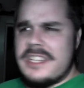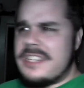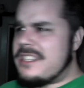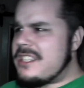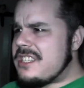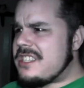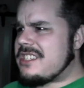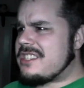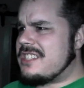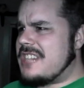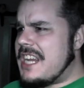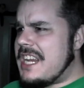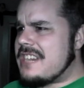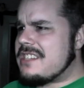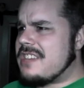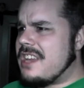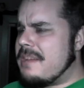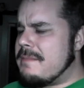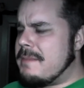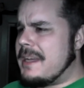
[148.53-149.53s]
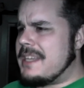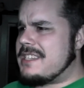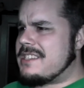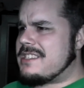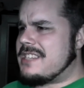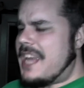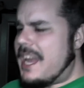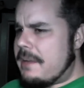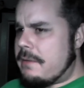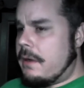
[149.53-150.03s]
You just sneezed on my
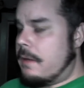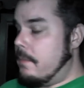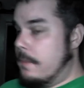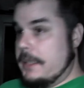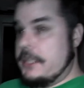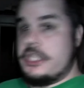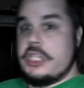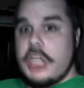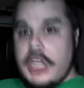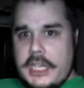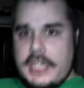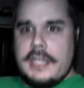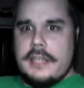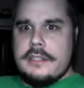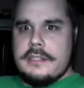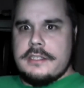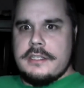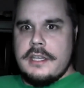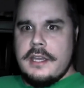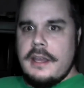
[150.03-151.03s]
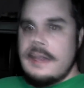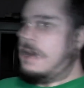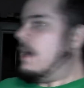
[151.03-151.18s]
sand, on my cheese.